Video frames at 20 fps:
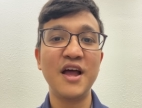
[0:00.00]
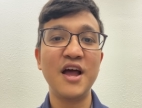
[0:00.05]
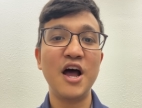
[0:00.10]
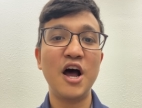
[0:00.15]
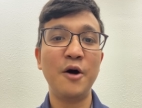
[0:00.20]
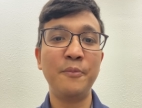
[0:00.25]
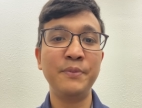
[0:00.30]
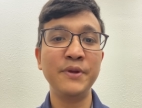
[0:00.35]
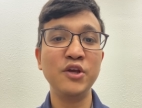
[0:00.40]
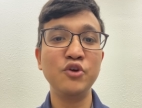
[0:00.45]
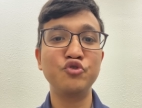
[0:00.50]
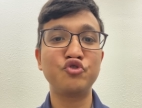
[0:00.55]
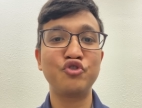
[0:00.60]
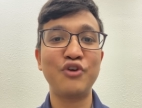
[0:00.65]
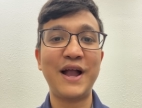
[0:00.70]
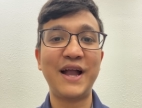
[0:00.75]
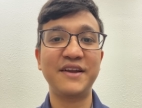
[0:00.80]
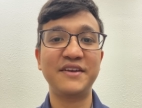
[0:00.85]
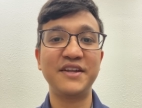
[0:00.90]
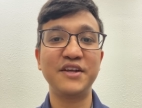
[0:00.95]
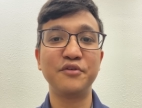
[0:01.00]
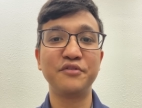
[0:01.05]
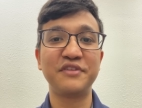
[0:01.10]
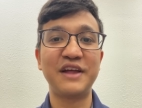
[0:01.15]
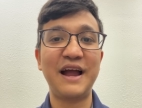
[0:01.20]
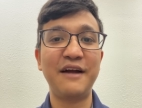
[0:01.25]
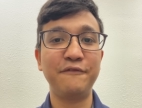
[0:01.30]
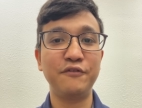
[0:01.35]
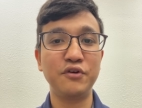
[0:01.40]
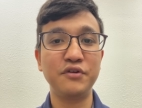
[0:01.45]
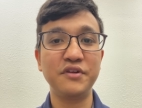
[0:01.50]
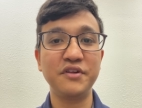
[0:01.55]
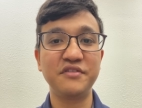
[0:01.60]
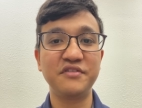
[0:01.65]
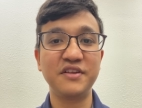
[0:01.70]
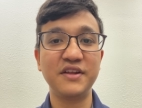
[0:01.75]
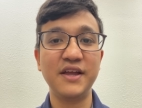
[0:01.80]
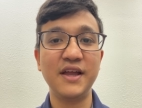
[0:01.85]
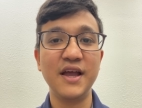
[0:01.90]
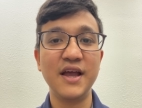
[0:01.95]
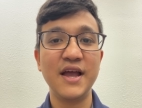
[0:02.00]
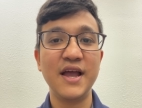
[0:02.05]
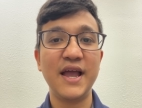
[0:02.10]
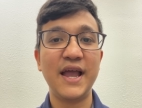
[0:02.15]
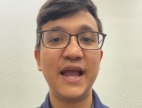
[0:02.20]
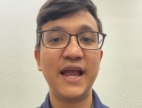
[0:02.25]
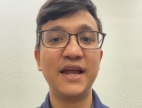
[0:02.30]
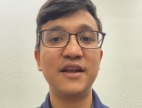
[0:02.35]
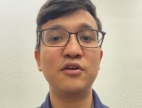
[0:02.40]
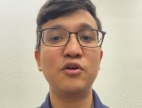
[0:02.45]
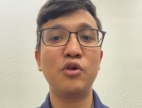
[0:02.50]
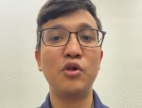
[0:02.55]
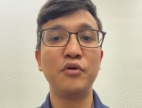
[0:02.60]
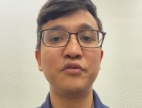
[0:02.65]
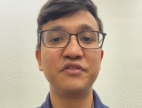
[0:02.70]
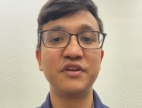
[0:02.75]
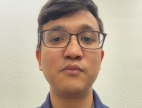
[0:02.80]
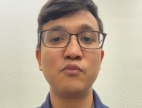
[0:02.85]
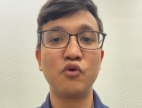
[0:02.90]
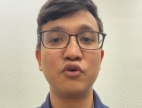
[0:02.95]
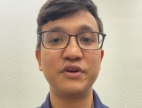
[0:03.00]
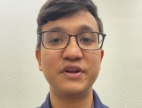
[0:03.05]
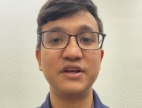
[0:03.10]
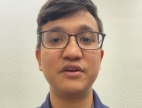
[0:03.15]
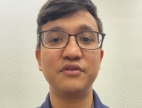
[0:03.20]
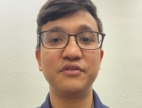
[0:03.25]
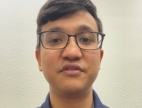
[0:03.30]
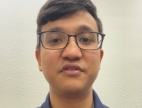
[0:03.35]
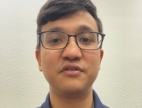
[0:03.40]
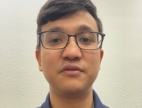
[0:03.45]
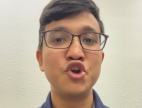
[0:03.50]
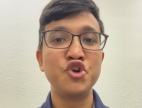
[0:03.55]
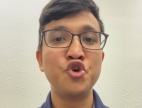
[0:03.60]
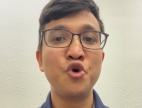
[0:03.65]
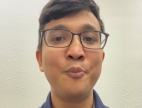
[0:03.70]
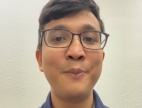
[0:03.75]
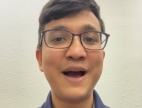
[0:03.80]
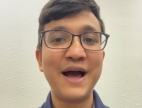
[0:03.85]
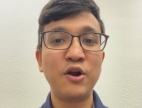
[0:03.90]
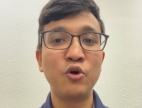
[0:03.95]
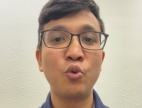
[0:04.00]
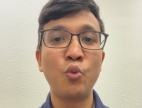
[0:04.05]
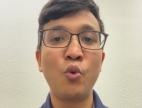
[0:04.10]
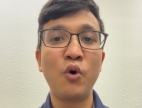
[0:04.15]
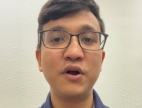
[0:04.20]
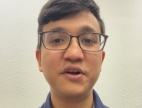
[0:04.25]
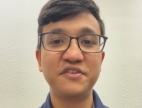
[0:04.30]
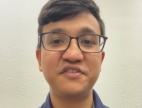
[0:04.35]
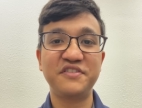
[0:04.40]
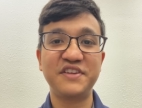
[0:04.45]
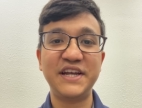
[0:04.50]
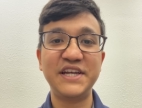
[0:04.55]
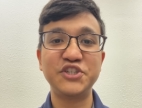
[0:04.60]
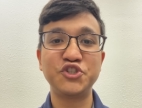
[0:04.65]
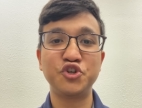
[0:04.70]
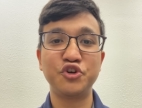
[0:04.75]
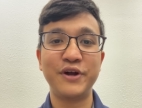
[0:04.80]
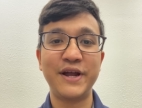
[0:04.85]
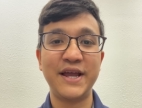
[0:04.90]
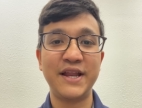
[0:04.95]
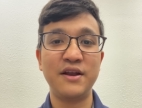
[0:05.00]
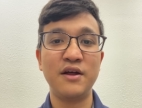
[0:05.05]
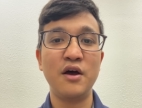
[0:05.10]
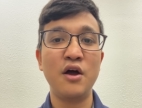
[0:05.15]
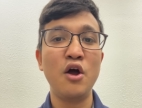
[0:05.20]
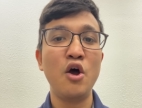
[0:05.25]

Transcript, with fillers: helping you track deals effortlessly and closing more deals. No matter what stage you're in,